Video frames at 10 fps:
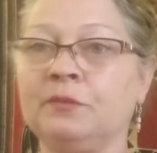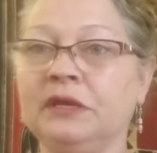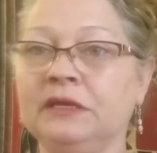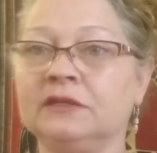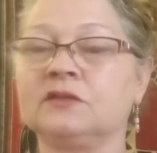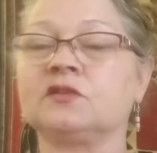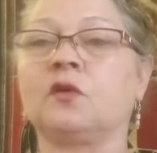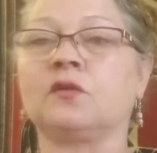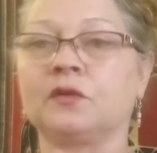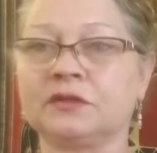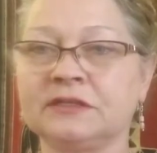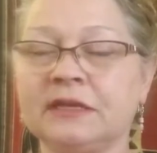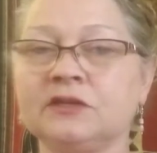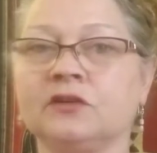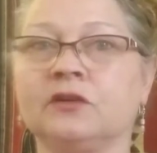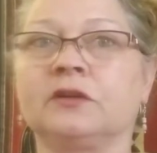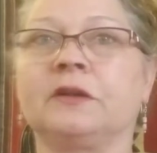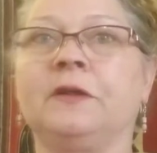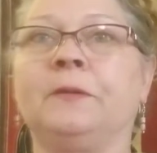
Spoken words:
peace, or they're centered,